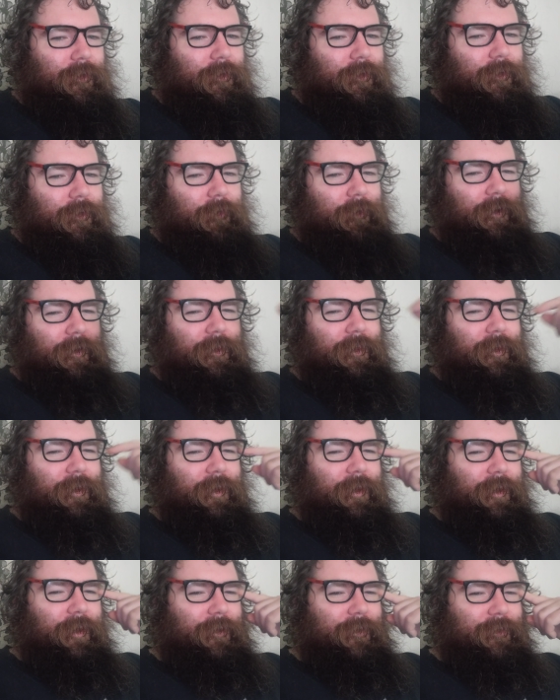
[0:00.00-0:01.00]
Weird thing
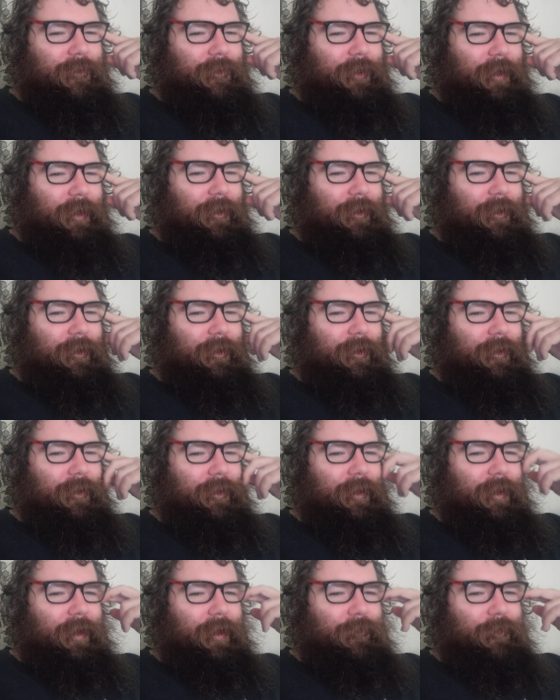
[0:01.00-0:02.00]
is, I think the
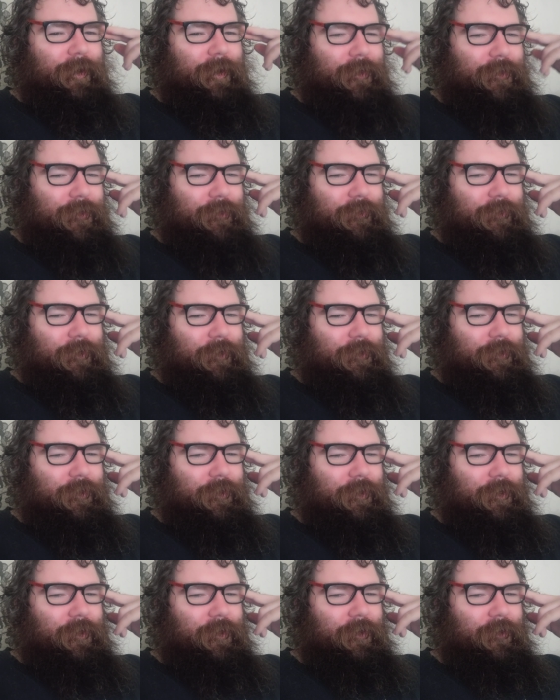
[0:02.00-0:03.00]
live action version
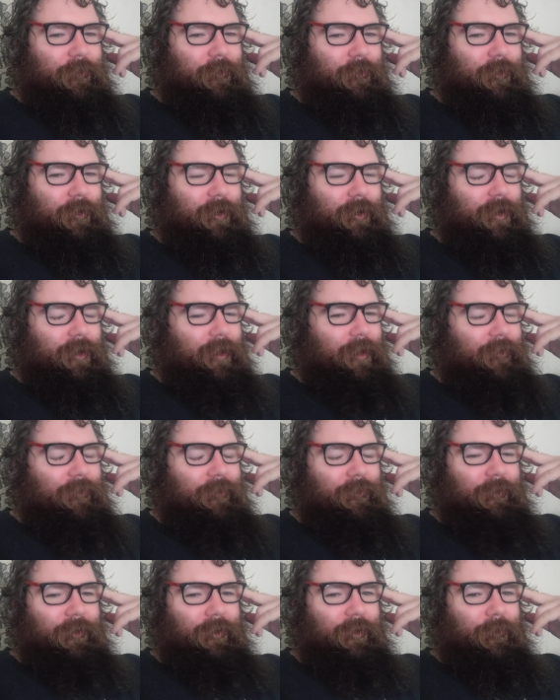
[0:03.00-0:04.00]
could work if
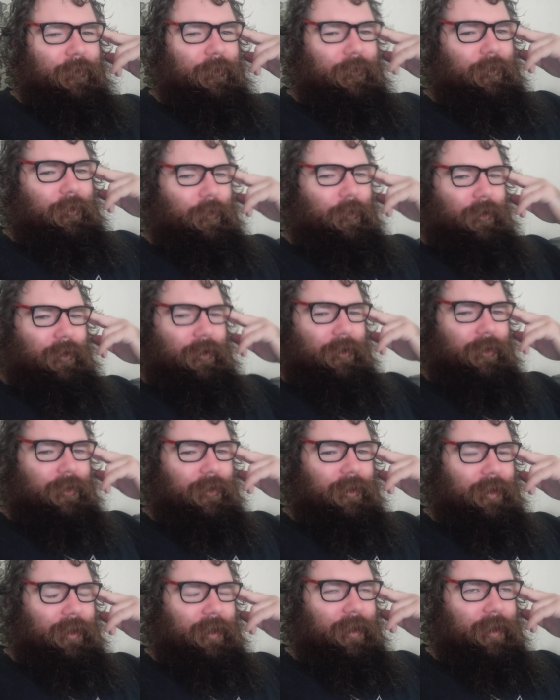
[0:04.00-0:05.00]
we reworked
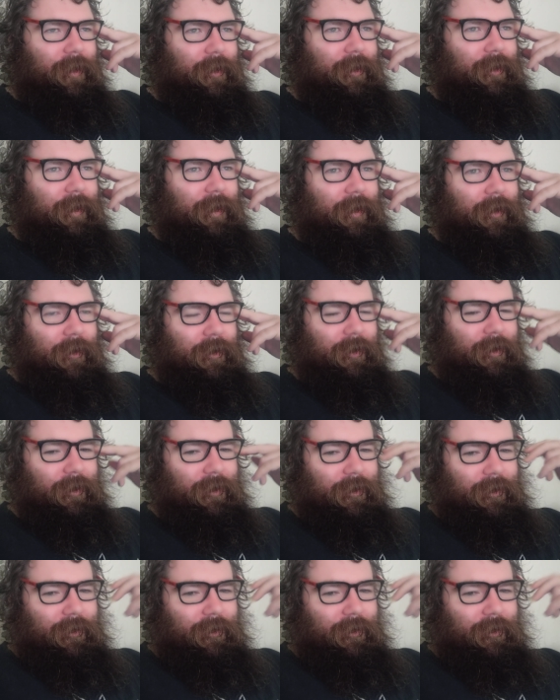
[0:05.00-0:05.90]
like entirely.